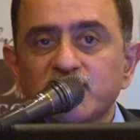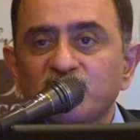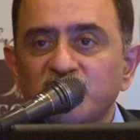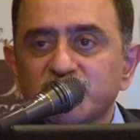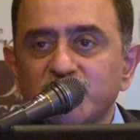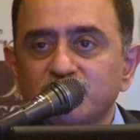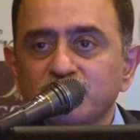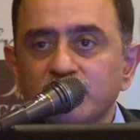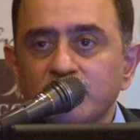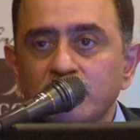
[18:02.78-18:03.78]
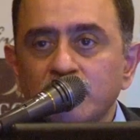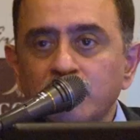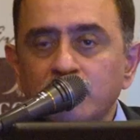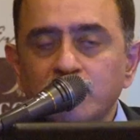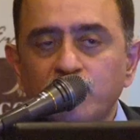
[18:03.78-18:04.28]
self-esteem.
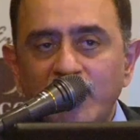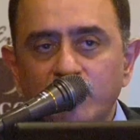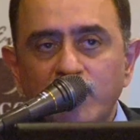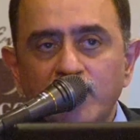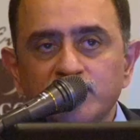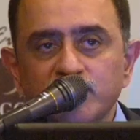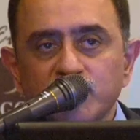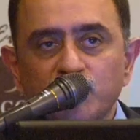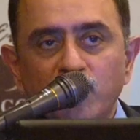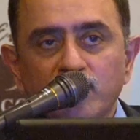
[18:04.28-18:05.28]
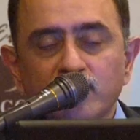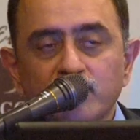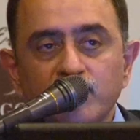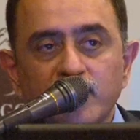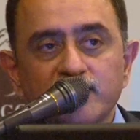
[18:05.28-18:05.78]
The bank balance is
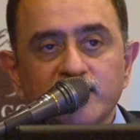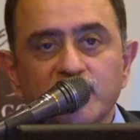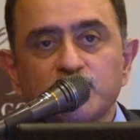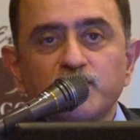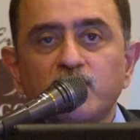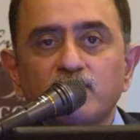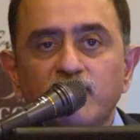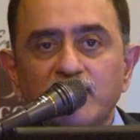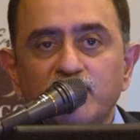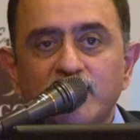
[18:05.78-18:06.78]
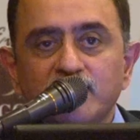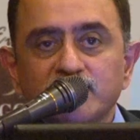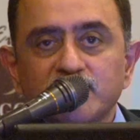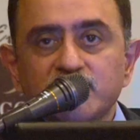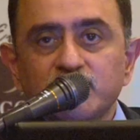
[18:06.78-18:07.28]
important, but I think it's beyond bank
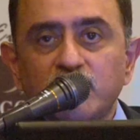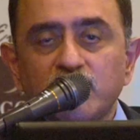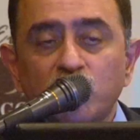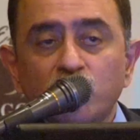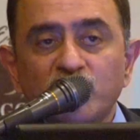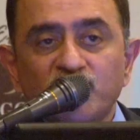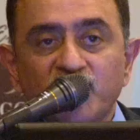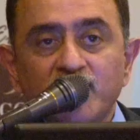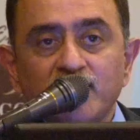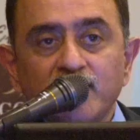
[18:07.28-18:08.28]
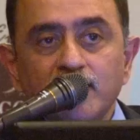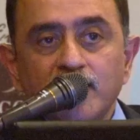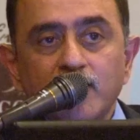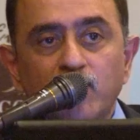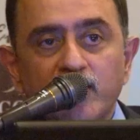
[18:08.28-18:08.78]
balance. It's about how we feel
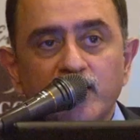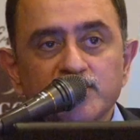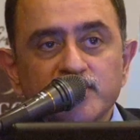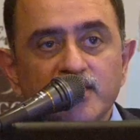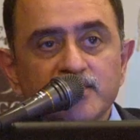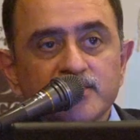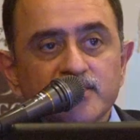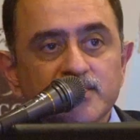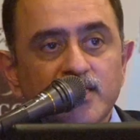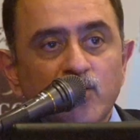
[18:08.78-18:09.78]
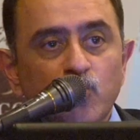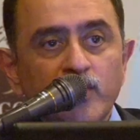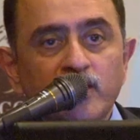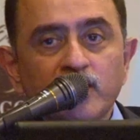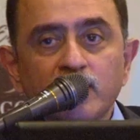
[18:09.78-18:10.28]
about ourselves. It's how
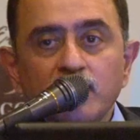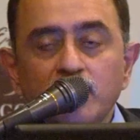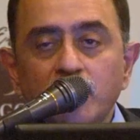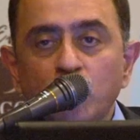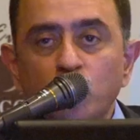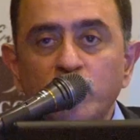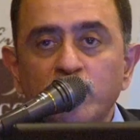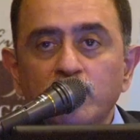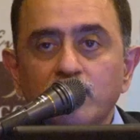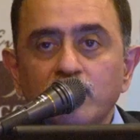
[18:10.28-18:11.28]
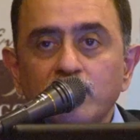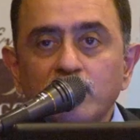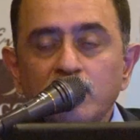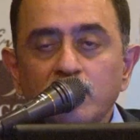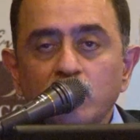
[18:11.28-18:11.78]
we
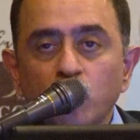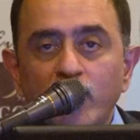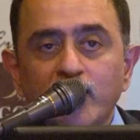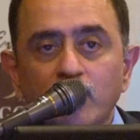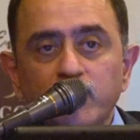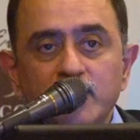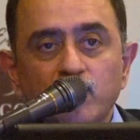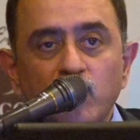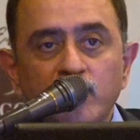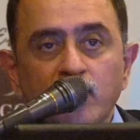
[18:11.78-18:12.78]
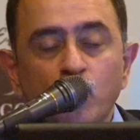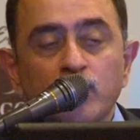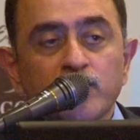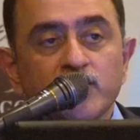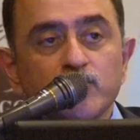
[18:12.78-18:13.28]
wake up in the morning
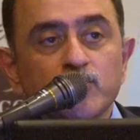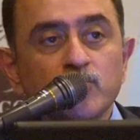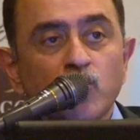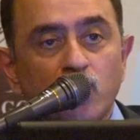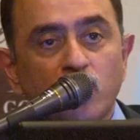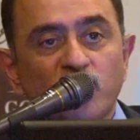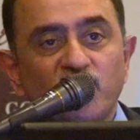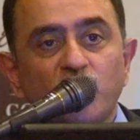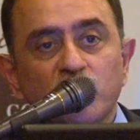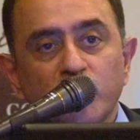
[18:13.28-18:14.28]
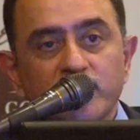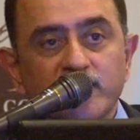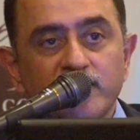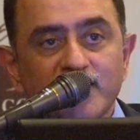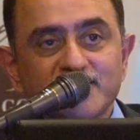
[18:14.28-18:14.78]
wanting to do more of what we
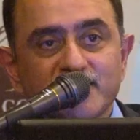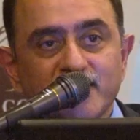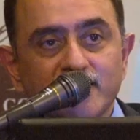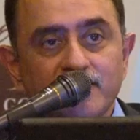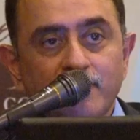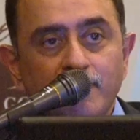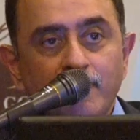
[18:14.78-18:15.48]
did yesterday